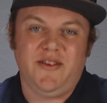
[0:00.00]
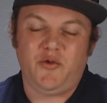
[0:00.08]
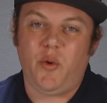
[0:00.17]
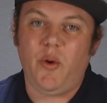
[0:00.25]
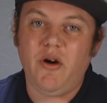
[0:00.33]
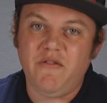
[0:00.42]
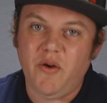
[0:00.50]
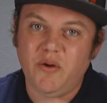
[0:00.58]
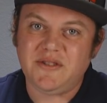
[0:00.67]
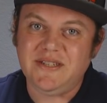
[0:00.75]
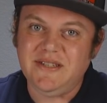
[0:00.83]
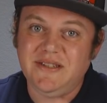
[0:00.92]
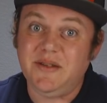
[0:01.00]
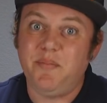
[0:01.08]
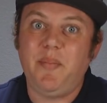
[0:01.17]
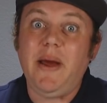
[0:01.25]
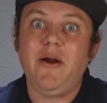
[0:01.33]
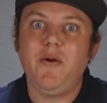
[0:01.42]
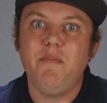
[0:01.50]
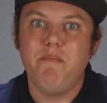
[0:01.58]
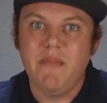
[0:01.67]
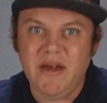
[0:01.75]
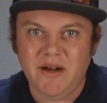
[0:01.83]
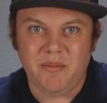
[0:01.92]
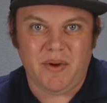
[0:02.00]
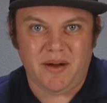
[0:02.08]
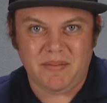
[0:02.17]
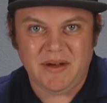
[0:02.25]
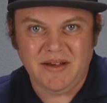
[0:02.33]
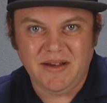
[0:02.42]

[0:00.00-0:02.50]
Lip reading: and 12 volts is the bare minimum